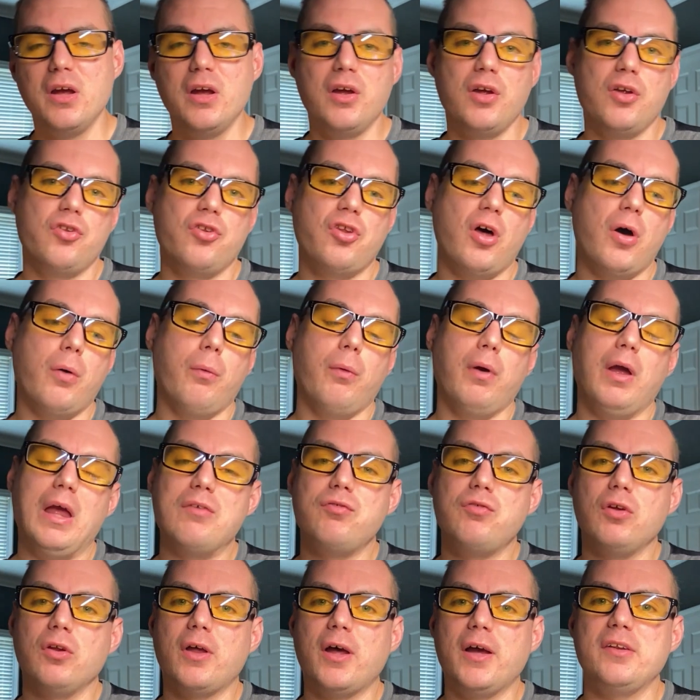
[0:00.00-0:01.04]
So
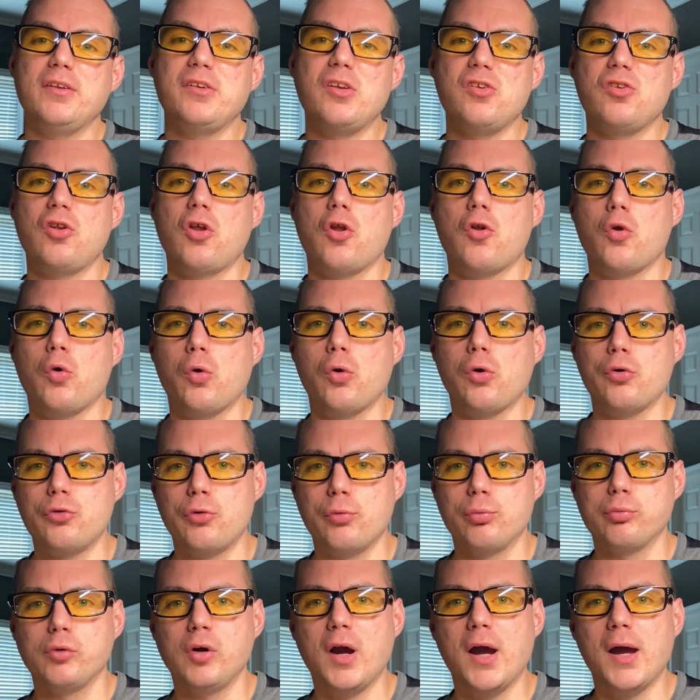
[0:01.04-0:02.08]
if you like this tutorial,
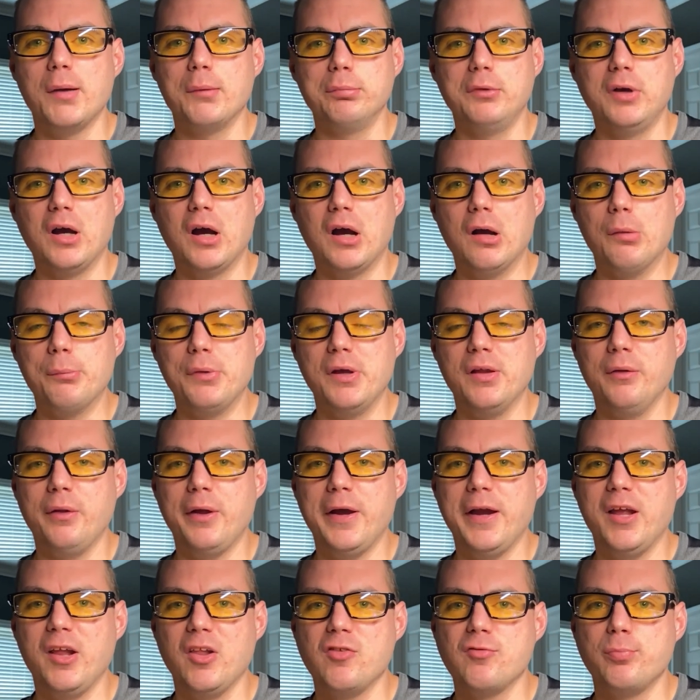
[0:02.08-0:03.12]
subscribe, comment,
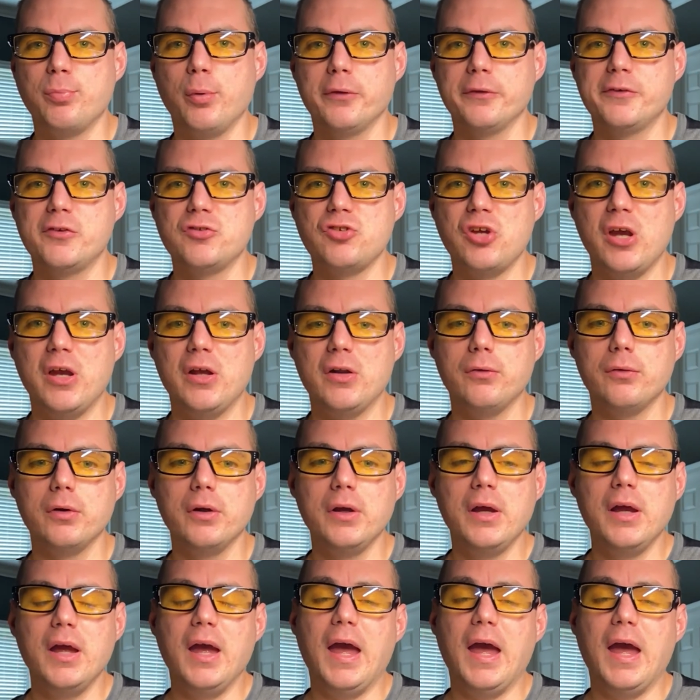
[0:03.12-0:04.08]
like, and support the channel.